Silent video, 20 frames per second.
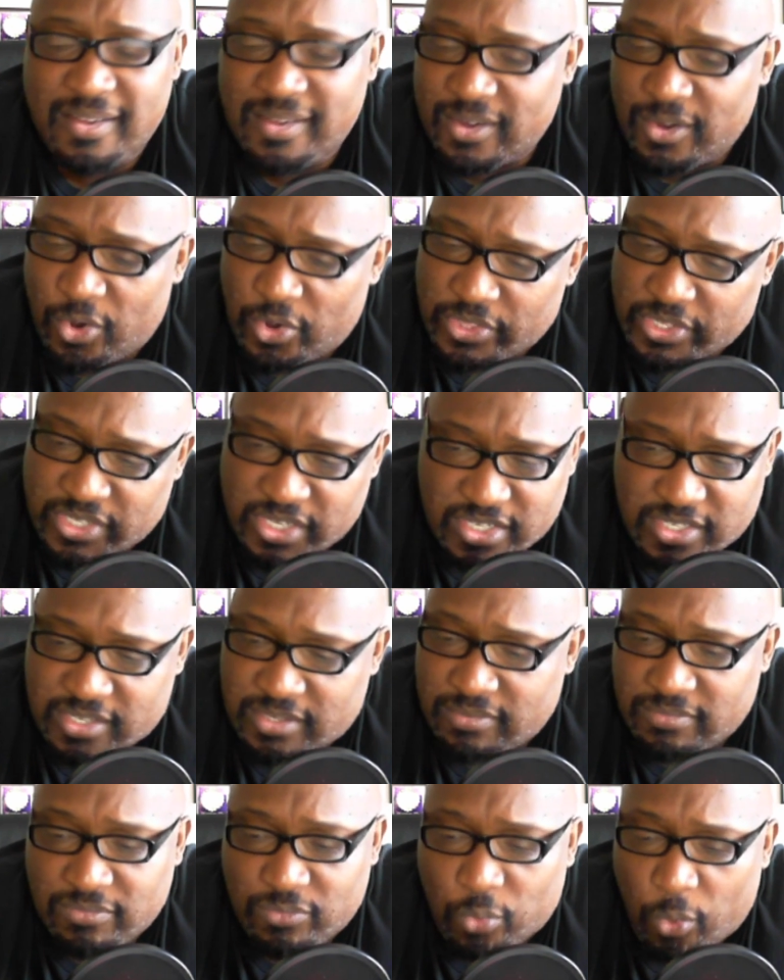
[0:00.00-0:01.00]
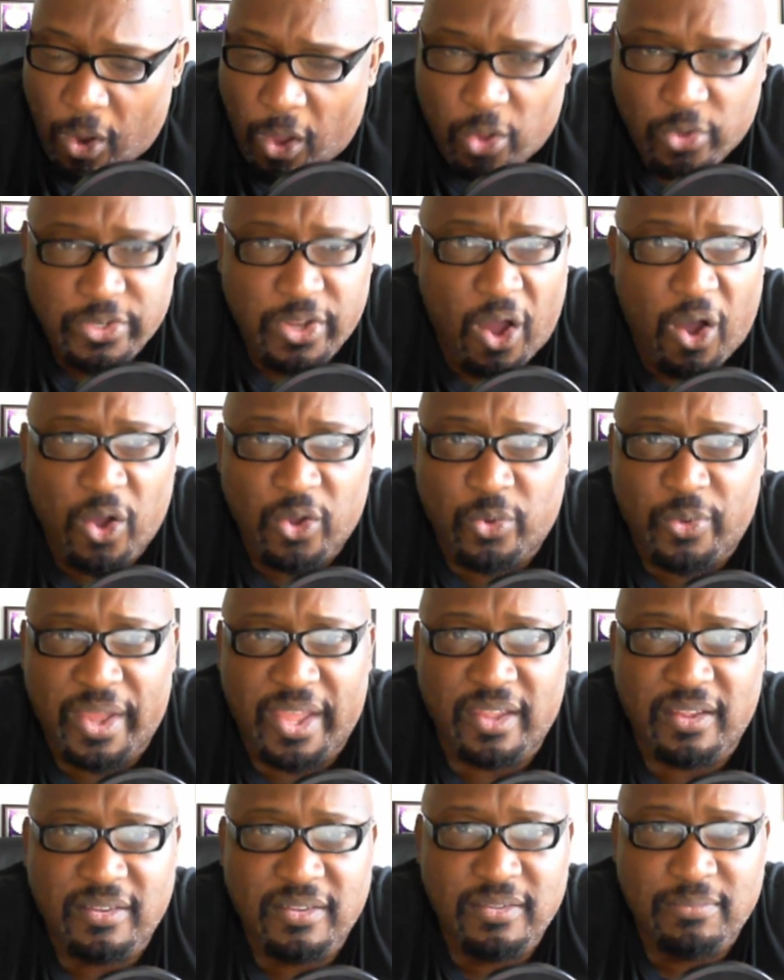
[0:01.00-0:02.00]
or the just raw dog
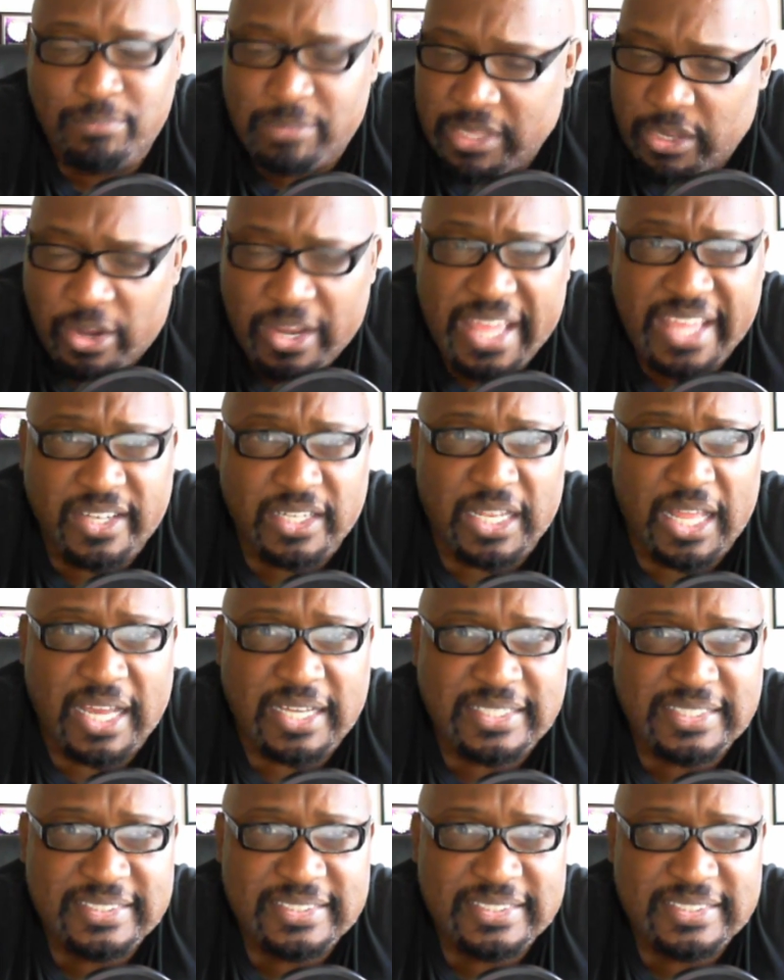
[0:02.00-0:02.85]
way. Be here at 8 o'clock.